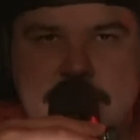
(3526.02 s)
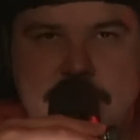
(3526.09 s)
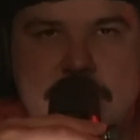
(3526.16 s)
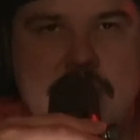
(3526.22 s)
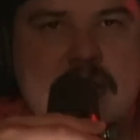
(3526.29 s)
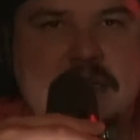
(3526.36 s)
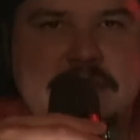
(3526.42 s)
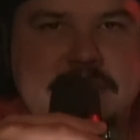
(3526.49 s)

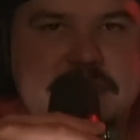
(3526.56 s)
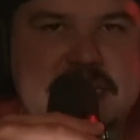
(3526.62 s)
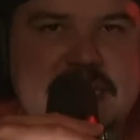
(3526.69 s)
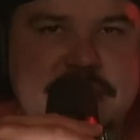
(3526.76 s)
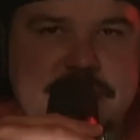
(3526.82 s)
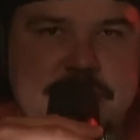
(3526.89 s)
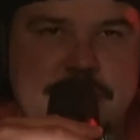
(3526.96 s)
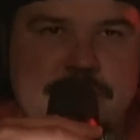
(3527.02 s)
What caught his
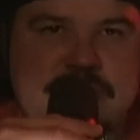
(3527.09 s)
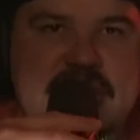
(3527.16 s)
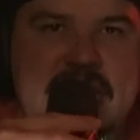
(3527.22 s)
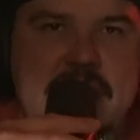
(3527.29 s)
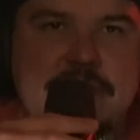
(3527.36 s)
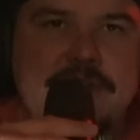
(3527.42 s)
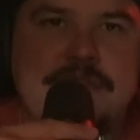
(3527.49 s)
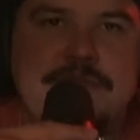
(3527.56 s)
attention was
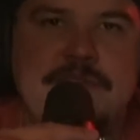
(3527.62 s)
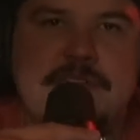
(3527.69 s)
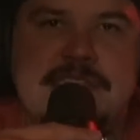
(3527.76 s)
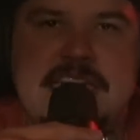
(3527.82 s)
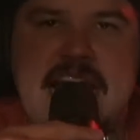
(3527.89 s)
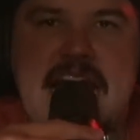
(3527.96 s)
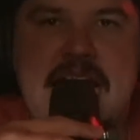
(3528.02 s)
how these friends